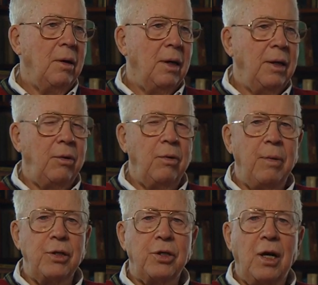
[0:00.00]
I think we
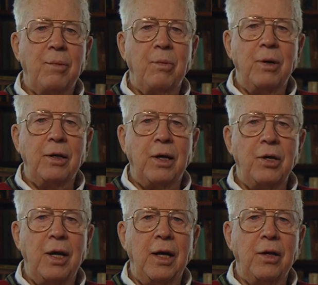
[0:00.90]
better stop a minute.
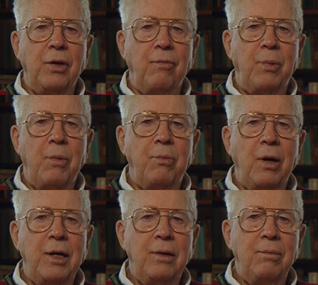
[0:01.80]
Can you hear the pump running?